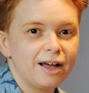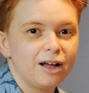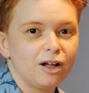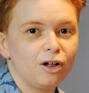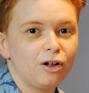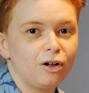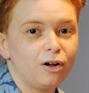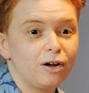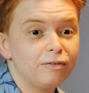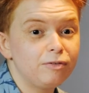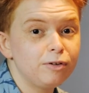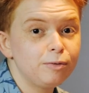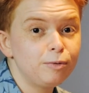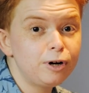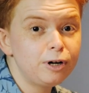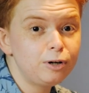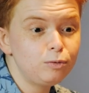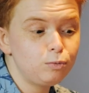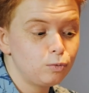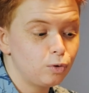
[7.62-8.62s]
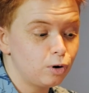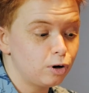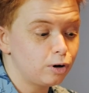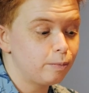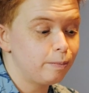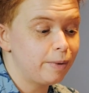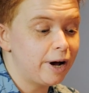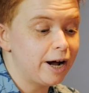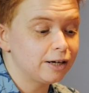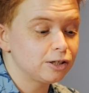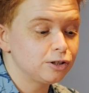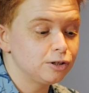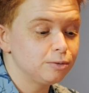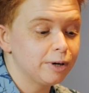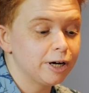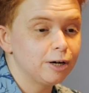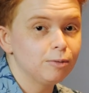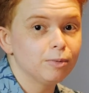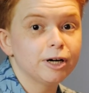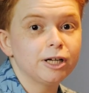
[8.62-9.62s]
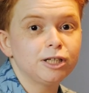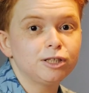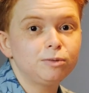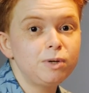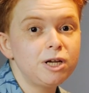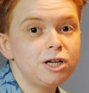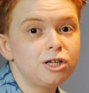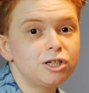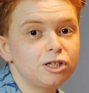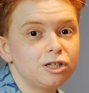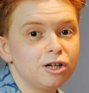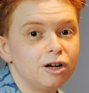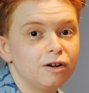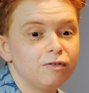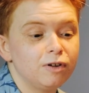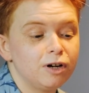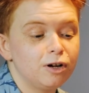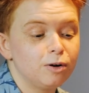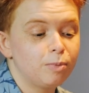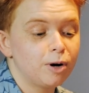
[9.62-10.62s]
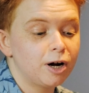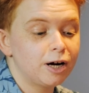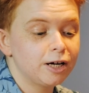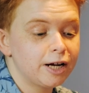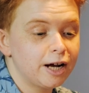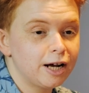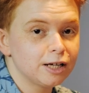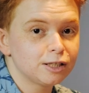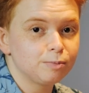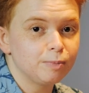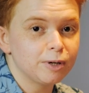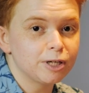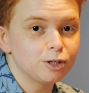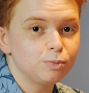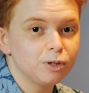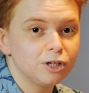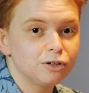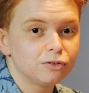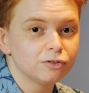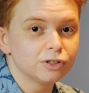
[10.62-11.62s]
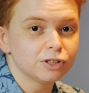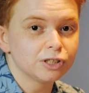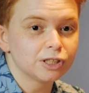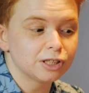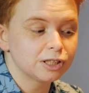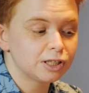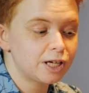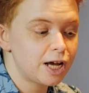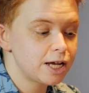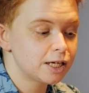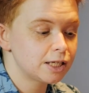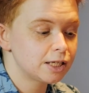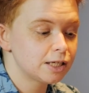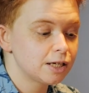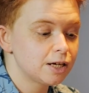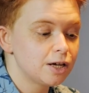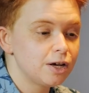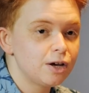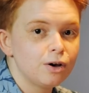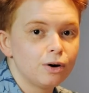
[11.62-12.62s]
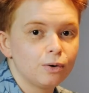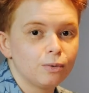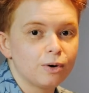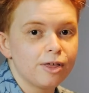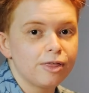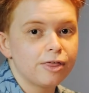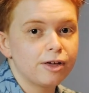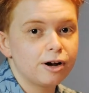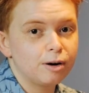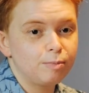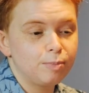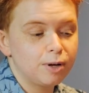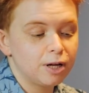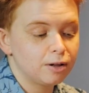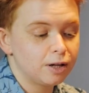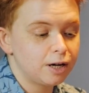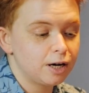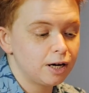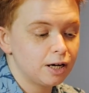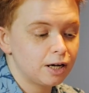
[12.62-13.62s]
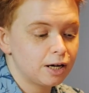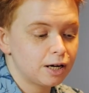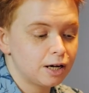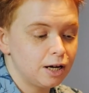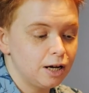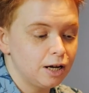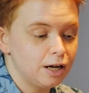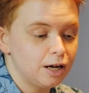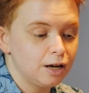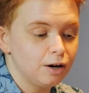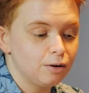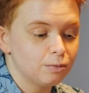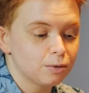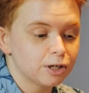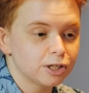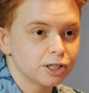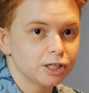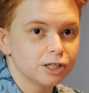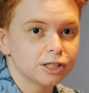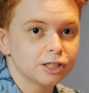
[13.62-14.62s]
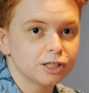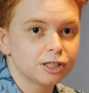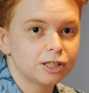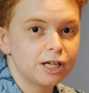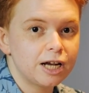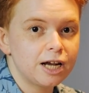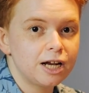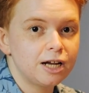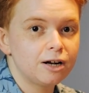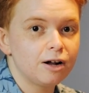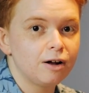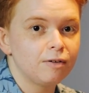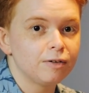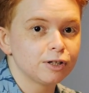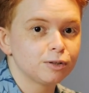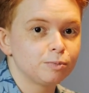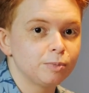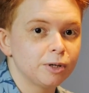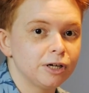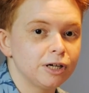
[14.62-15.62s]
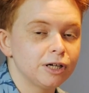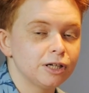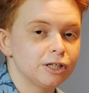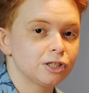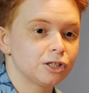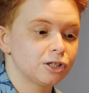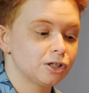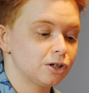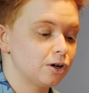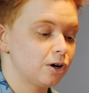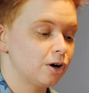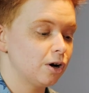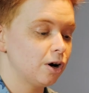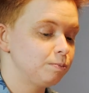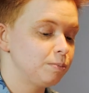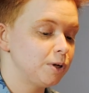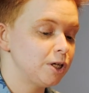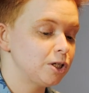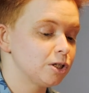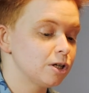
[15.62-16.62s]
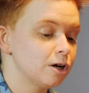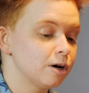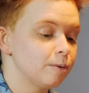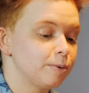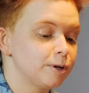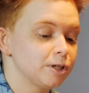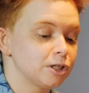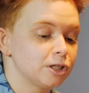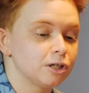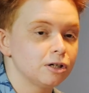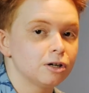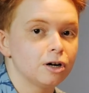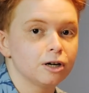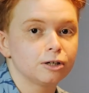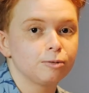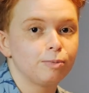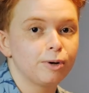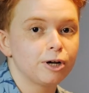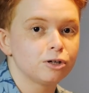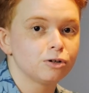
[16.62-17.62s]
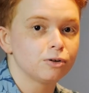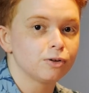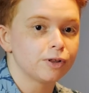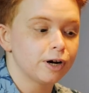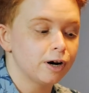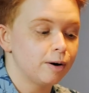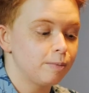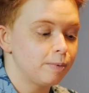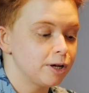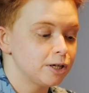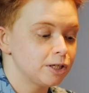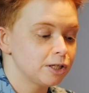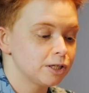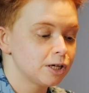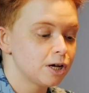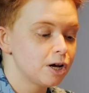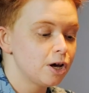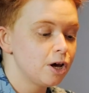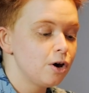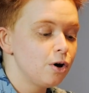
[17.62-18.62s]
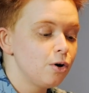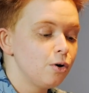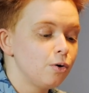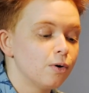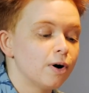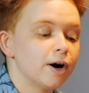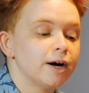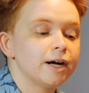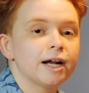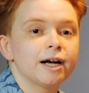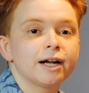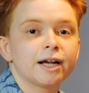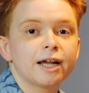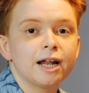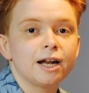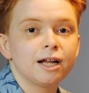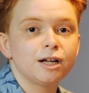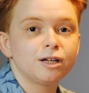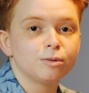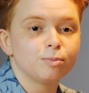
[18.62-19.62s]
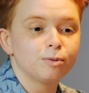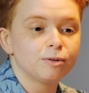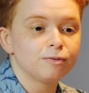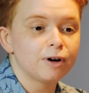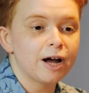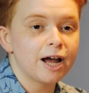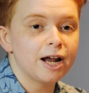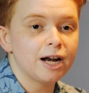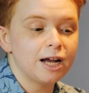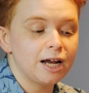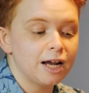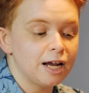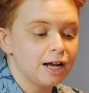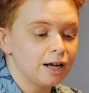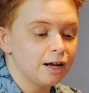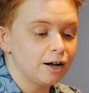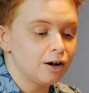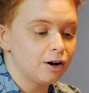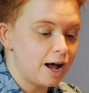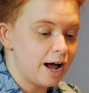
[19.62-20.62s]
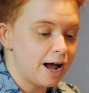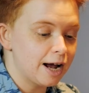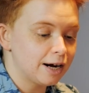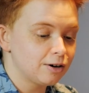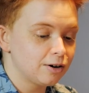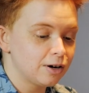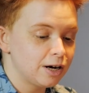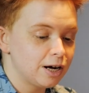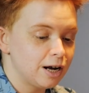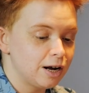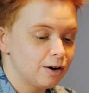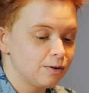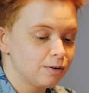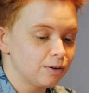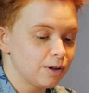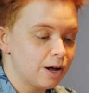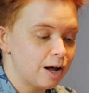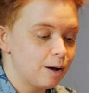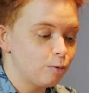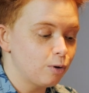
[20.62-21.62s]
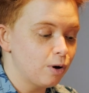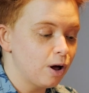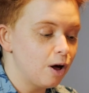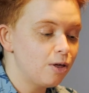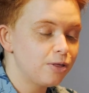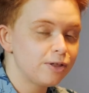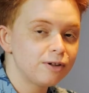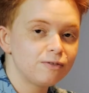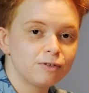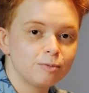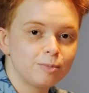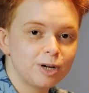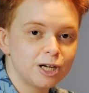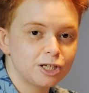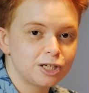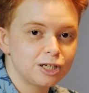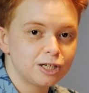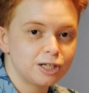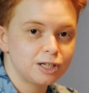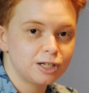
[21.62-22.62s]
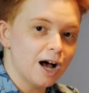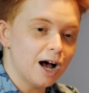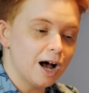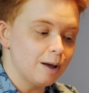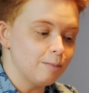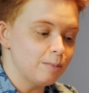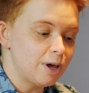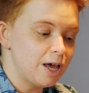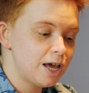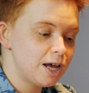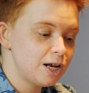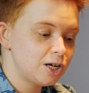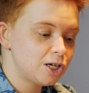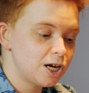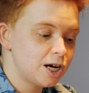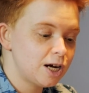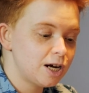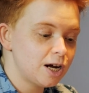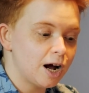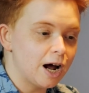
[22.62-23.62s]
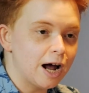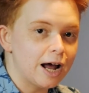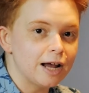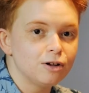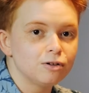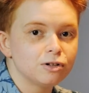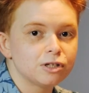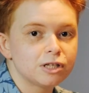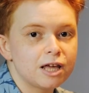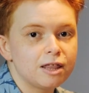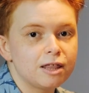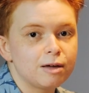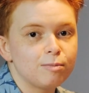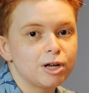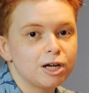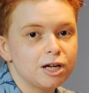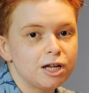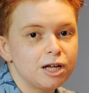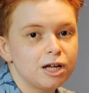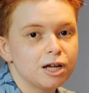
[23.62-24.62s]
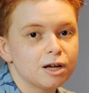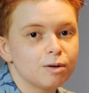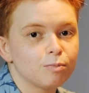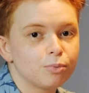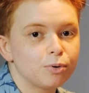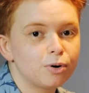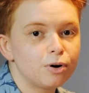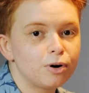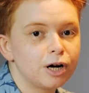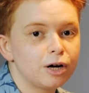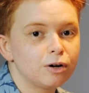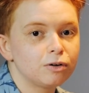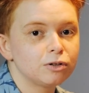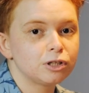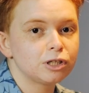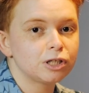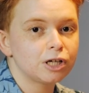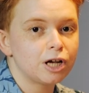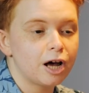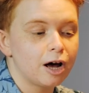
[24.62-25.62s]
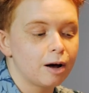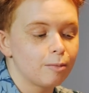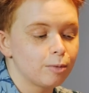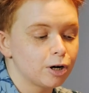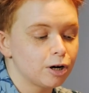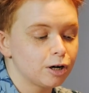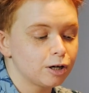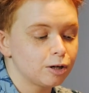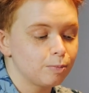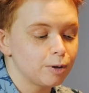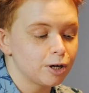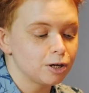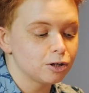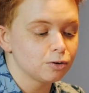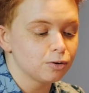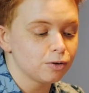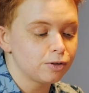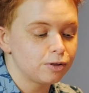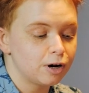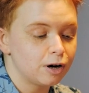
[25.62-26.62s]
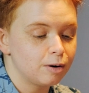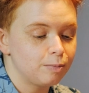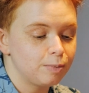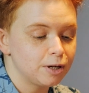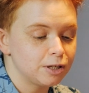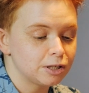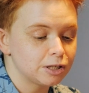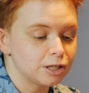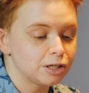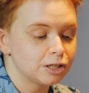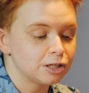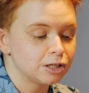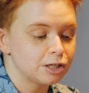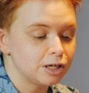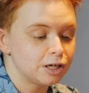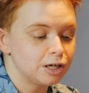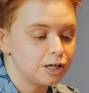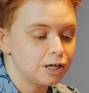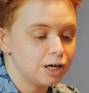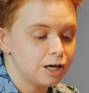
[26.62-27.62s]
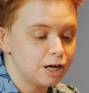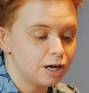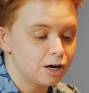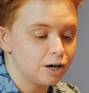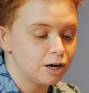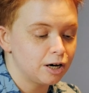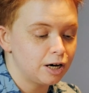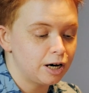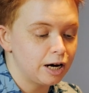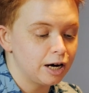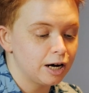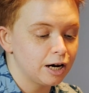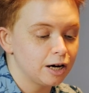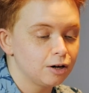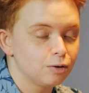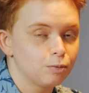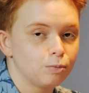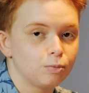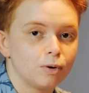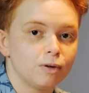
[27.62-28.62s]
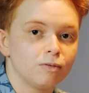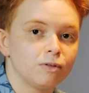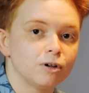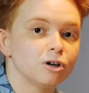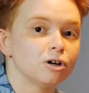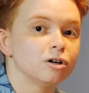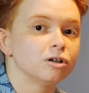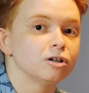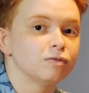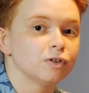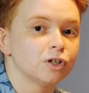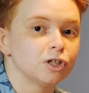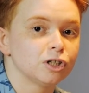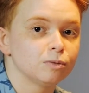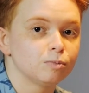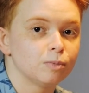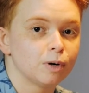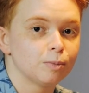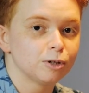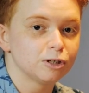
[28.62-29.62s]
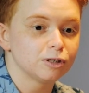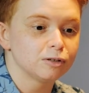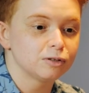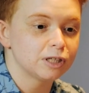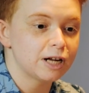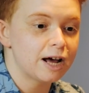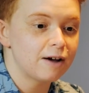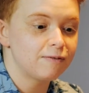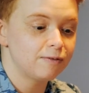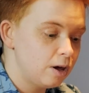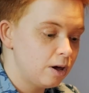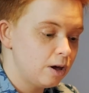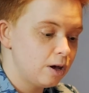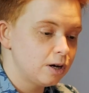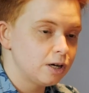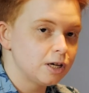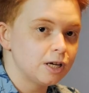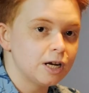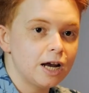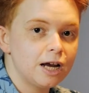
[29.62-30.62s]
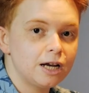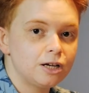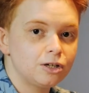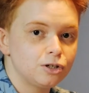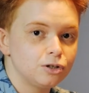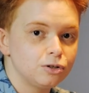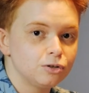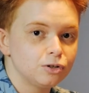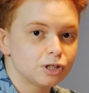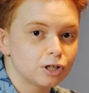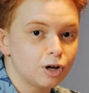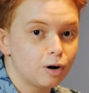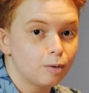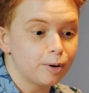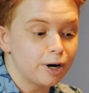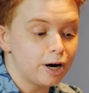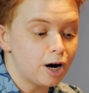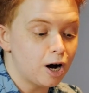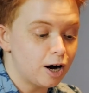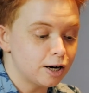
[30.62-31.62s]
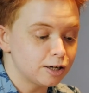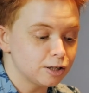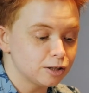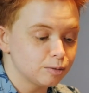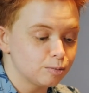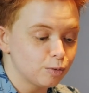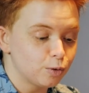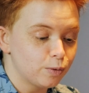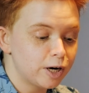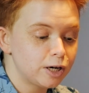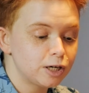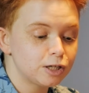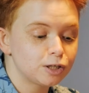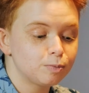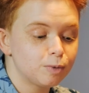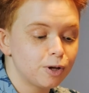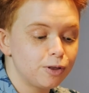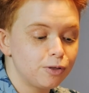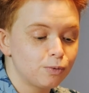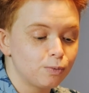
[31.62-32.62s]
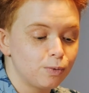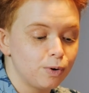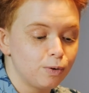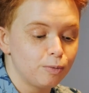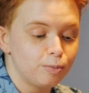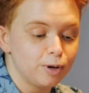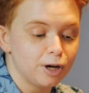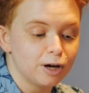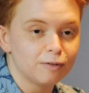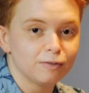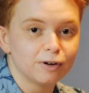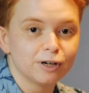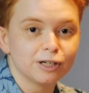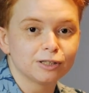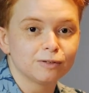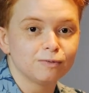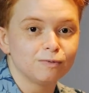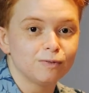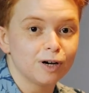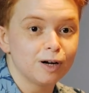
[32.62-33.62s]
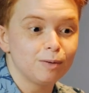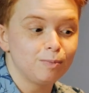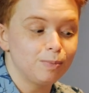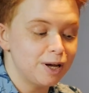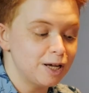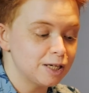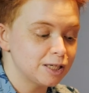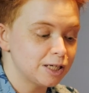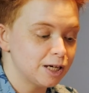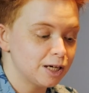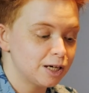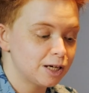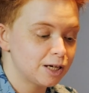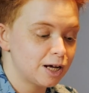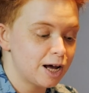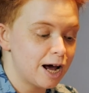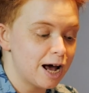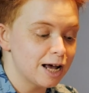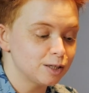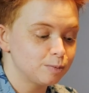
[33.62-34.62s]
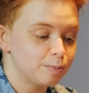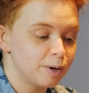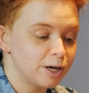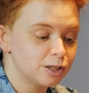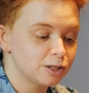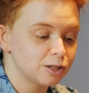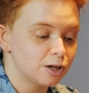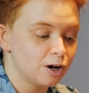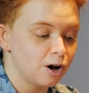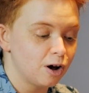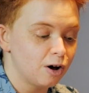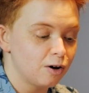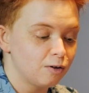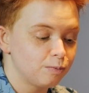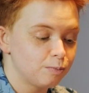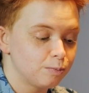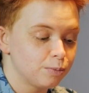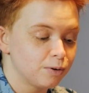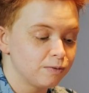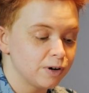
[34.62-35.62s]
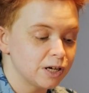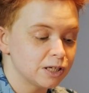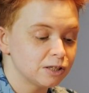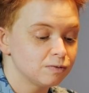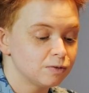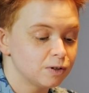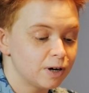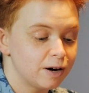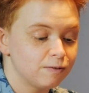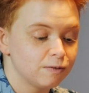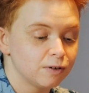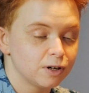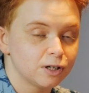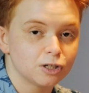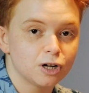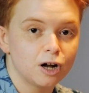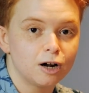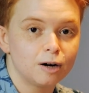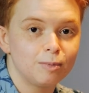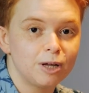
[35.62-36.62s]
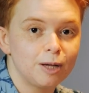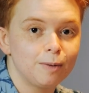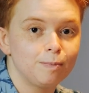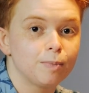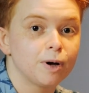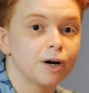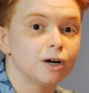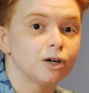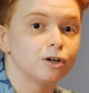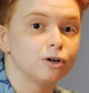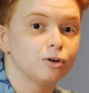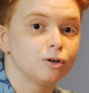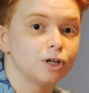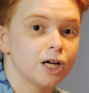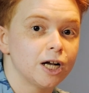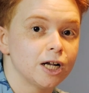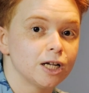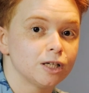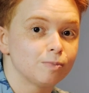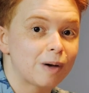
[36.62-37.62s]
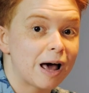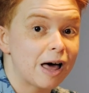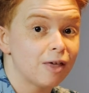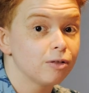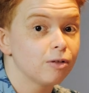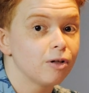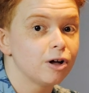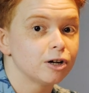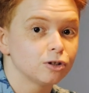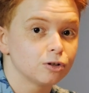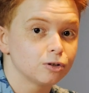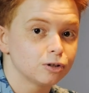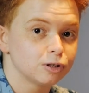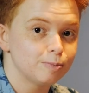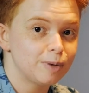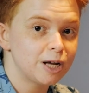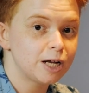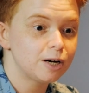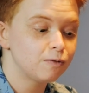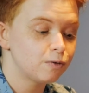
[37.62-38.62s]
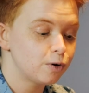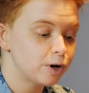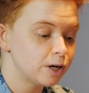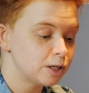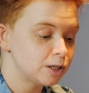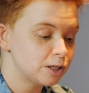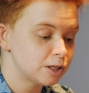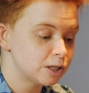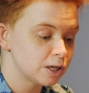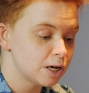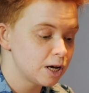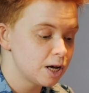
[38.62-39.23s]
Hello everyone, welcome back to Mind Body Speech, a video podcast by Speech for Success. We're a therapy clinic in Washington State of experienced speech therapists and occupational therapists who are dedicated to providing accurate and reliable health information. I'm AJ, I use they, them, and he, him pronouns. I'm an occupational therapy assistant here and one of the neurodivergent members of staff. Today, to celebrate Autism Awareness Month, we will be covering some very basic aspects of pervasive drive for autonomy, better known as pathological demand avoidance,